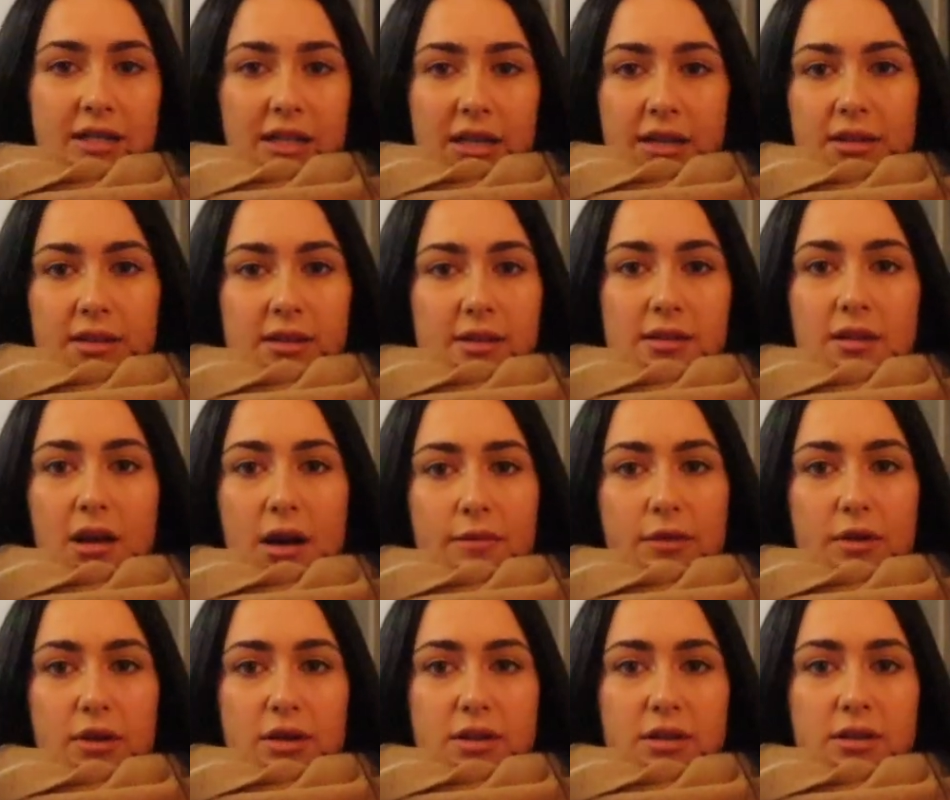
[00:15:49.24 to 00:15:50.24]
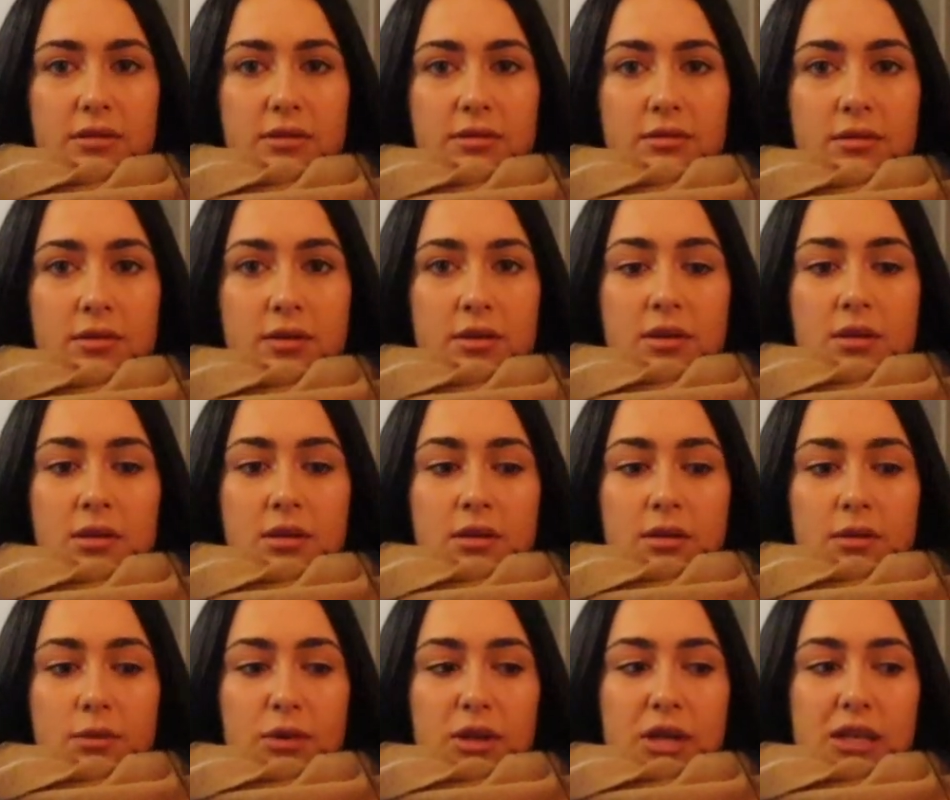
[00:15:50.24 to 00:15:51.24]
dinner's covered
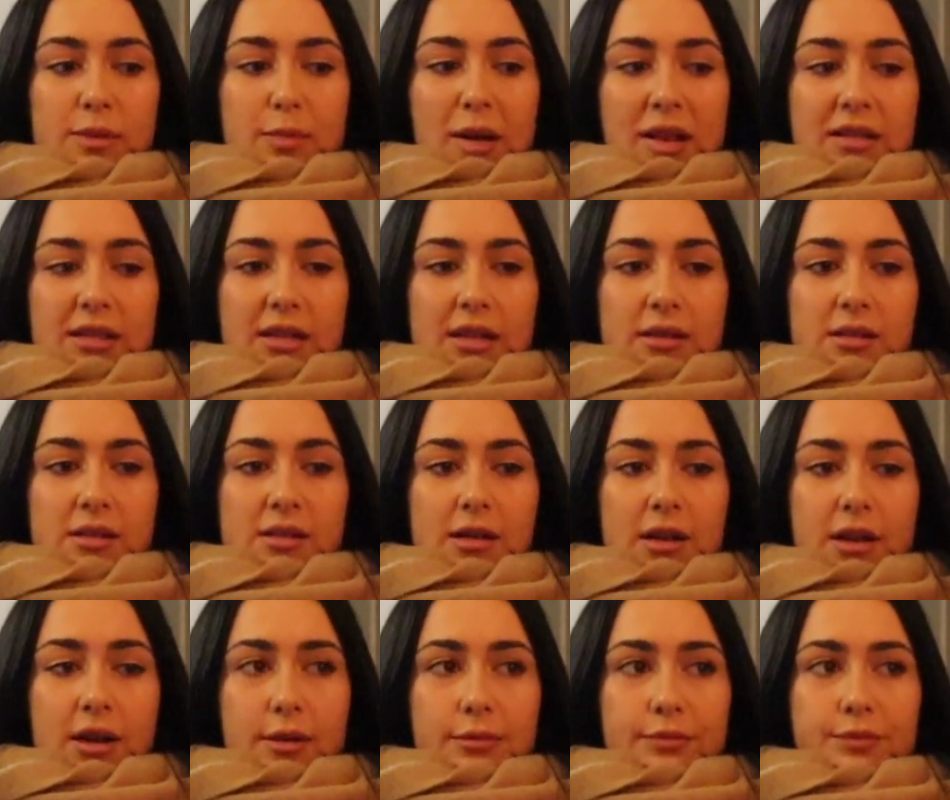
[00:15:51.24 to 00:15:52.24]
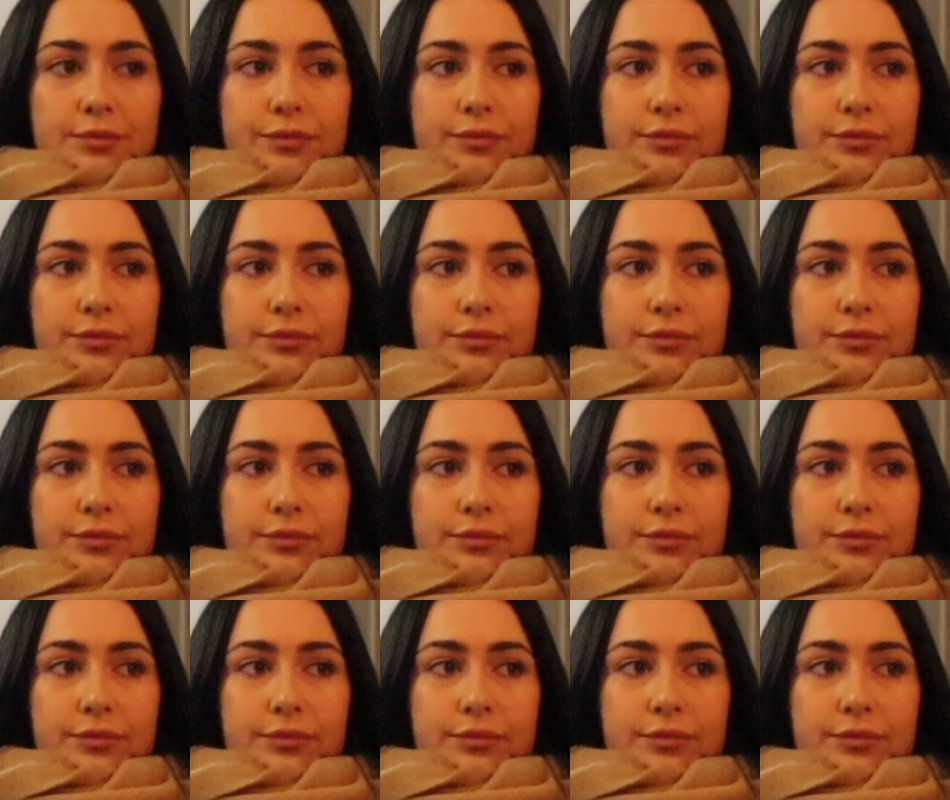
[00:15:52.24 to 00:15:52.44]
with expenses, so I